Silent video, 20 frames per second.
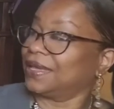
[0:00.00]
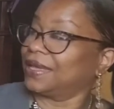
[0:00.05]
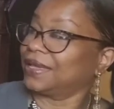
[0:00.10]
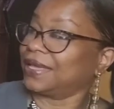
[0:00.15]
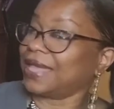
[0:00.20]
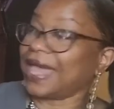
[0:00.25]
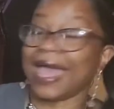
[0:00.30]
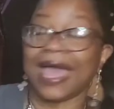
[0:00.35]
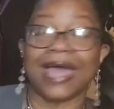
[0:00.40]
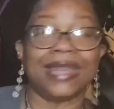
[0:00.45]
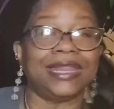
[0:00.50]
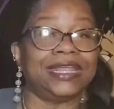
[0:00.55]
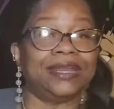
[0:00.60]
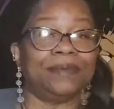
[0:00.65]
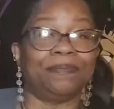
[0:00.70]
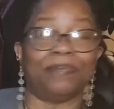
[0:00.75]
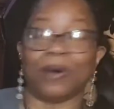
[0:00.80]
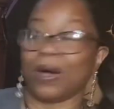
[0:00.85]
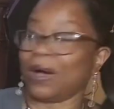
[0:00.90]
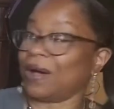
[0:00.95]

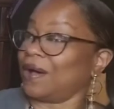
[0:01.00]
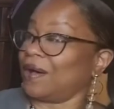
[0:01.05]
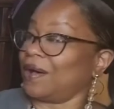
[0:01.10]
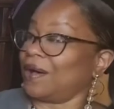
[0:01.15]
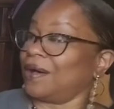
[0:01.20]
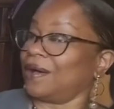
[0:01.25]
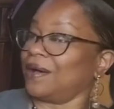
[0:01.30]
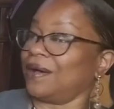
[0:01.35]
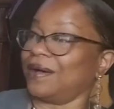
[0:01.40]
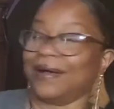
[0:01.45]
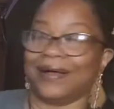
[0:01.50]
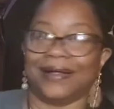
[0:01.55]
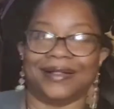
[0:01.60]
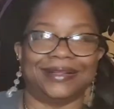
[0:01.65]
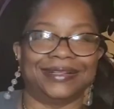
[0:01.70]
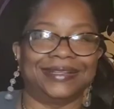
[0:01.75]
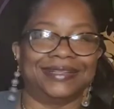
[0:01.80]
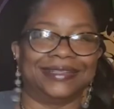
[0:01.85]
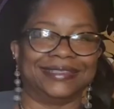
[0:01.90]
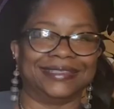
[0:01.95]

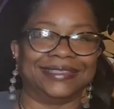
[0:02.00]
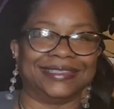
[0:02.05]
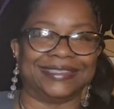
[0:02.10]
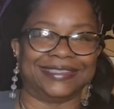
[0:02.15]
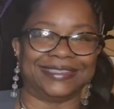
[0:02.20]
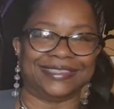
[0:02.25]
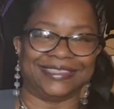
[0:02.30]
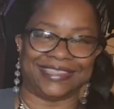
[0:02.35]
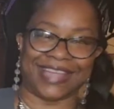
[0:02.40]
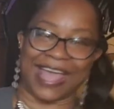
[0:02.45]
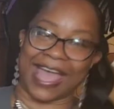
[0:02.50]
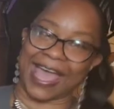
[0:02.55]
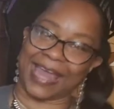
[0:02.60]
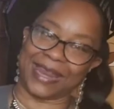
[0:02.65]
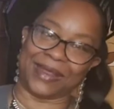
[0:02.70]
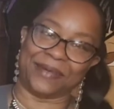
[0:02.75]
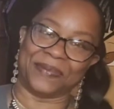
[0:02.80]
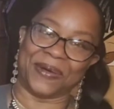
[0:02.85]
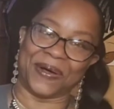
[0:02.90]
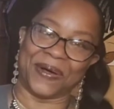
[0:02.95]
Cannonball!
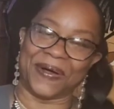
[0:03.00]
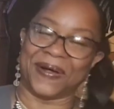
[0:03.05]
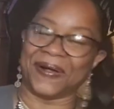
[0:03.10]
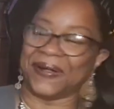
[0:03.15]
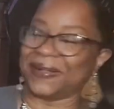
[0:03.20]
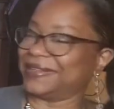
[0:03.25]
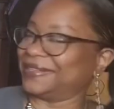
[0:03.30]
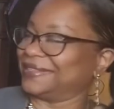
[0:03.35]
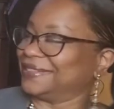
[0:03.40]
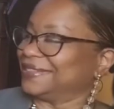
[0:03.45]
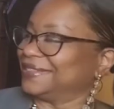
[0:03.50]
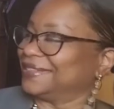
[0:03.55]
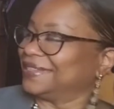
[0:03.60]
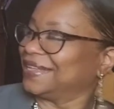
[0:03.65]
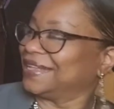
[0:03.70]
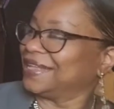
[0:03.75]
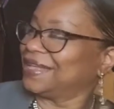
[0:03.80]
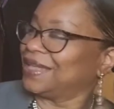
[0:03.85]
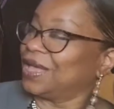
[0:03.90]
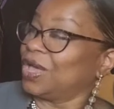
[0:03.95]
Cannonball!
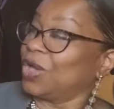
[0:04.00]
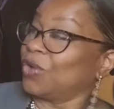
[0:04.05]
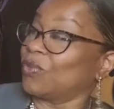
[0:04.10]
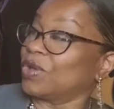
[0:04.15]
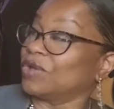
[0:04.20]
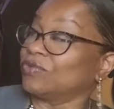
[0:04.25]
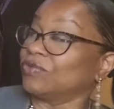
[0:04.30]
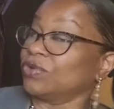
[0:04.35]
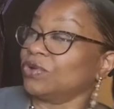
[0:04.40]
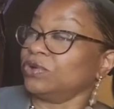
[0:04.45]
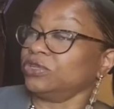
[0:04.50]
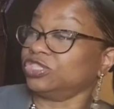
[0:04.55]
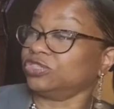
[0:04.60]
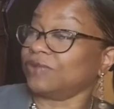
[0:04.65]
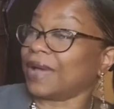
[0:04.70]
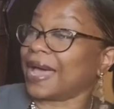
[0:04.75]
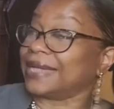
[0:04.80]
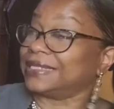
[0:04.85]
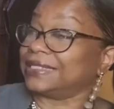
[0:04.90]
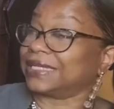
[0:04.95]
When Roo
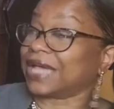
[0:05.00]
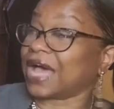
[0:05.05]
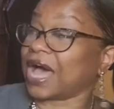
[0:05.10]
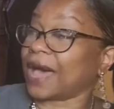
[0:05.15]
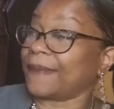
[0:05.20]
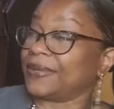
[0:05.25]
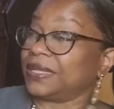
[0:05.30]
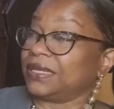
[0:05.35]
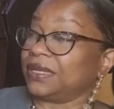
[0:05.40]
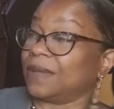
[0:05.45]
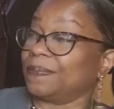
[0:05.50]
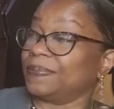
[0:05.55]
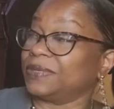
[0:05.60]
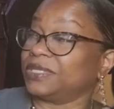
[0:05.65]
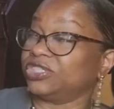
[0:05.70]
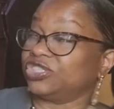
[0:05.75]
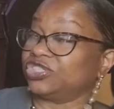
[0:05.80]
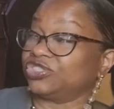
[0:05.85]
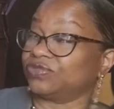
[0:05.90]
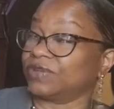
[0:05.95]
tried to copy
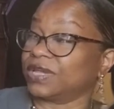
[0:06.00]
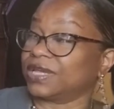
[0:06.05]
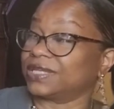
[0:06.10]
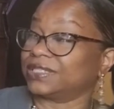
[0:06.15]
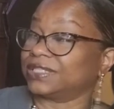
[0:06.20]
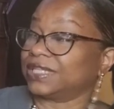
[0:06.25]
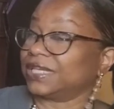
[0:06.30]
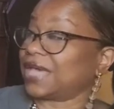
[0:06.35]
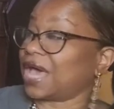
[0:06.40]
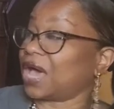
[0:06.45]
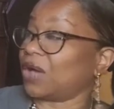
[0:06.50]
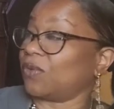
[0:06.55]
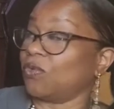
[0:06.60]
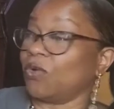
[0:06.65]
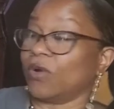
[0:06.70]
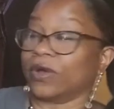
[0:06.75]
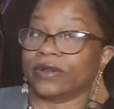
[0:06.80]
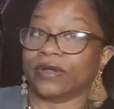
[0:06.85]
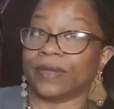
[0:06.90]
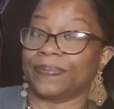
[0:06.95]
Lumpy's tricks, he got
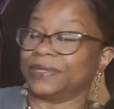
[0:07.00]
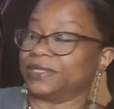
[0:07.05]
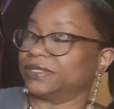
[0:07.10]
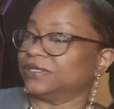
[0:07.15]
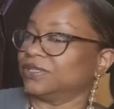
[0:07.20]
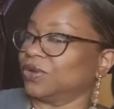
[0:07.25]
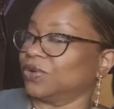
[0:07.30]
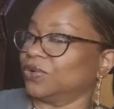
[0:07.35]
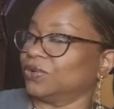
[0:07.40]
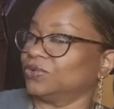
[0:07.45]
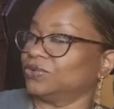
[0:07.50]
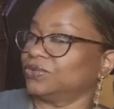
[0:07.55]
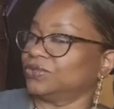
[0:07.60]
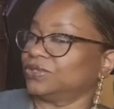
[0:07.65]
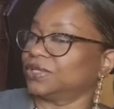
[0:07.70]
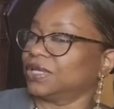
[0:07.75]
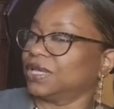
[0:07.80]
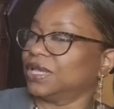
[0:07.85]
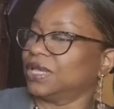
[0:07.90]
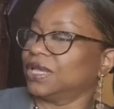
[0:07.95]
water up his
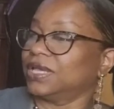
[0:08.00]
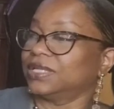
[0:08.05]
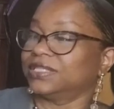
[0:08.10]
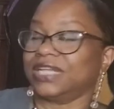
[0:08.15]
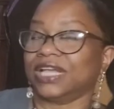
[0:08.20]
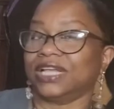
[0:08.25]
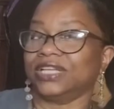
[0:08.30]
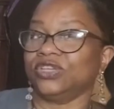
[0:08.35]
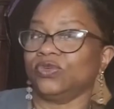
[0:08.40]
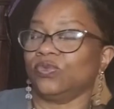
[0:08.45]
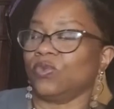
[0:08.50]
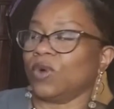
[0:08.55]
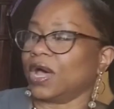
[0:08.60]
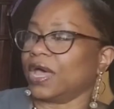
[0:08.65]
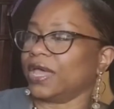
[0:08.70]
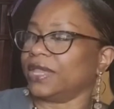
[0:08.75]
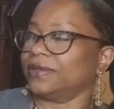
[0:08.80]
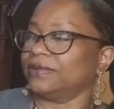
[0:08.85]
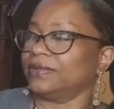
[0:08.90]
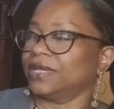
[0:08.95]
nose. Tell you
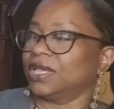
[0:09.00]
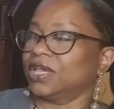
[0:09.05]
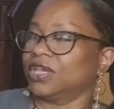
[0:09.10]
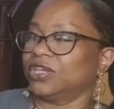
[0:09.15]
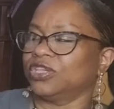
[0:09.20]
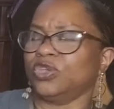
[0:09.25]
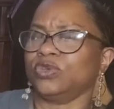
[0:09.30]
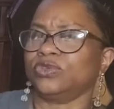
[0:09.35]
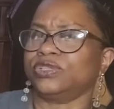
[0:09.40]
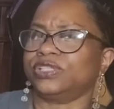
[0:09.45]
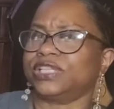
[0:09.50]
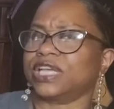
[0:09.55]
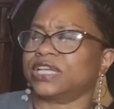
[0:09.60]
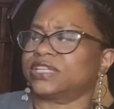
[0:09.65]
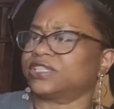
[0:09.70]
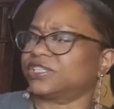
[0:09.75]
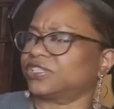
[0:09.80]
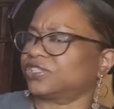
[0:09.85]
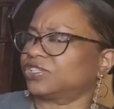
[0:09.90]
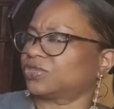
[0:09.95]
what, you
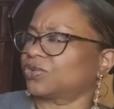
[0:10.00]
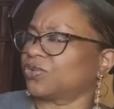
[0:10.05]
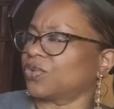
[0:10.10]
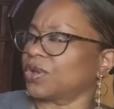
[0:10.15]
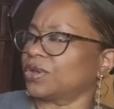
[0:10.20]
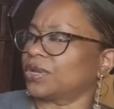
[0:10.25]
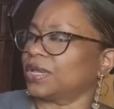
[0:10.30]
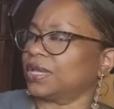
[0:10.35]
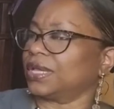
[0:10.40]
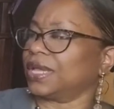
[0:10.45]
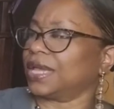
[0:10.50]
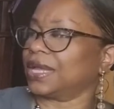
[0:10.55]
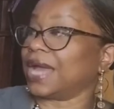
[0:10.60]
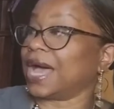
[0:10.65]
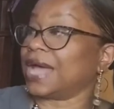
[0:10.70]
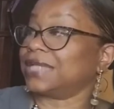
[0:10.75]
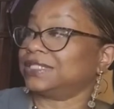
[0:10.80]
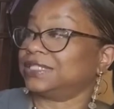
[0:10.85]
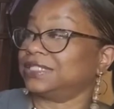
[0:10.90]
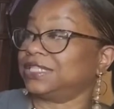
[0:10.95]
stick to squirting and
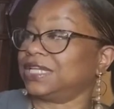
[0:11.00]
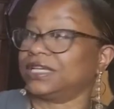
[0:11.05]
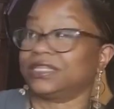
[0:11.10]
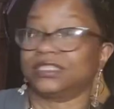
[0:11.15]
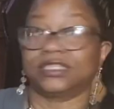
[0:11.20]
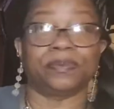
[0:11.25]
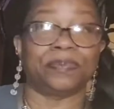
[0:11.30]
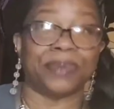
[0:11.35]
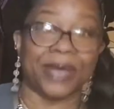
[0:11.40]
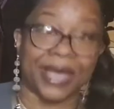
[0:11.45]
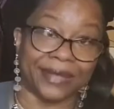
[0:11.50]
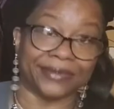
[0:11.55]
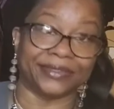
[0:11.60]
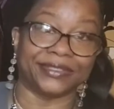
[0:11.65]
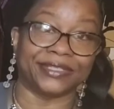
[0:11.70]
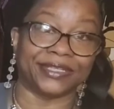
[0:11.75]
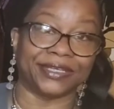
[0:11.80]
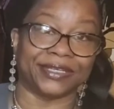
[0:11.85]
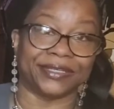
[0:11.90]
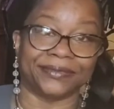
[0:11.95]
I'll stick to
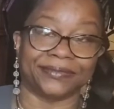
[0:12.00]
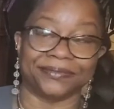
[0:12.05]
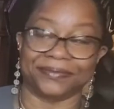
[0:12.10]
bouncing.